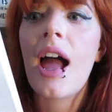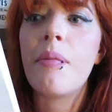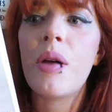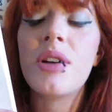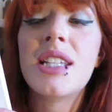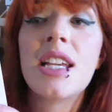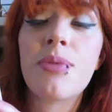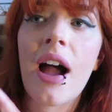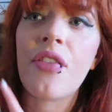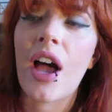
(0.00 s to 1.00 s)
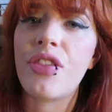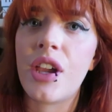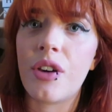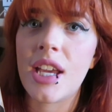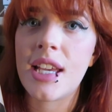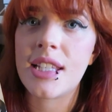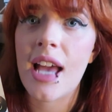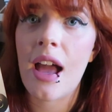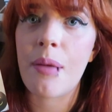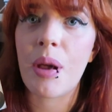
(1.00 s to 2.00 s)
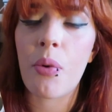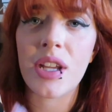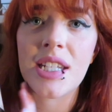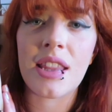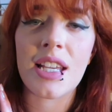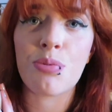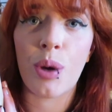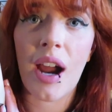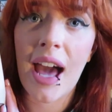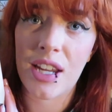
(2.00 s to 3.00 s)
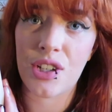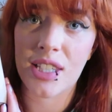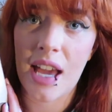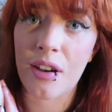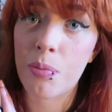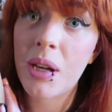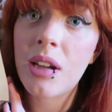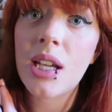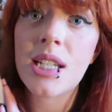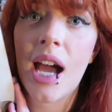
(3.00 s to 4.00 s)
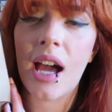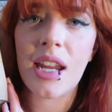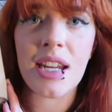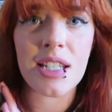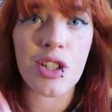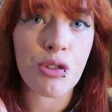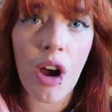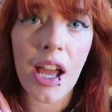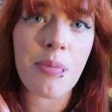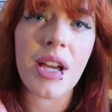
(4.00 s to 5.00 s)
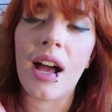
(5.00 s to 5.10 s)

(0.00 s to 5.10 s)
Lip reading: I will say as well that there is a point in this where Anna does get her period and it is described,